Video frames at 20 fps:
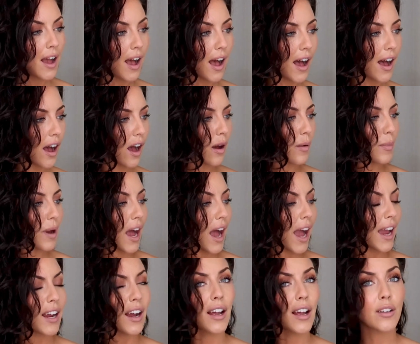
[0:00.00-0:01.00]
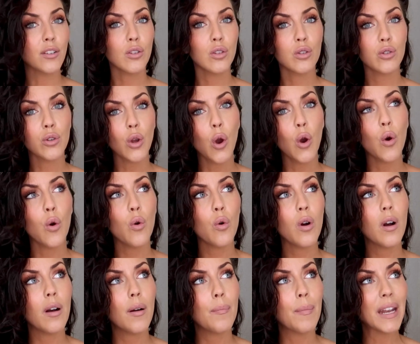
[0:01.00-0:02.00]
I got
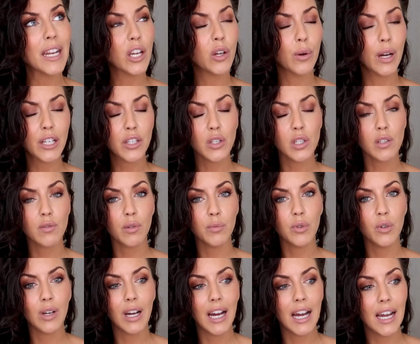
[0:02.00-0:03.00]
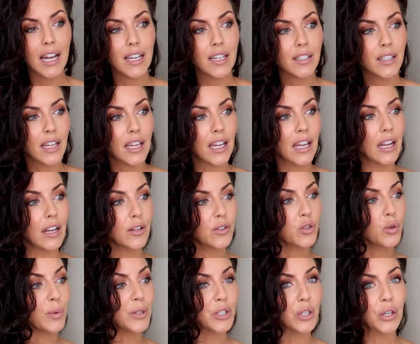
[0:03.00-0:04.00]
so many questions from you guys and so
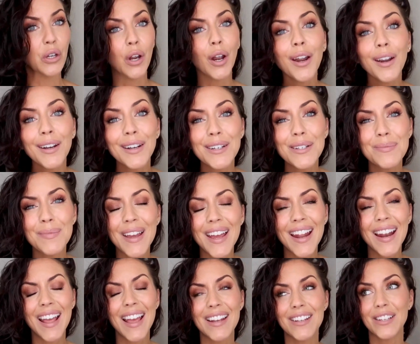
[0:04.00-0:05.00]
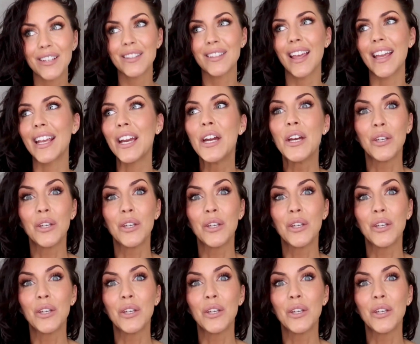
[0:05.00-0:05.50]
much encouragement, and just like,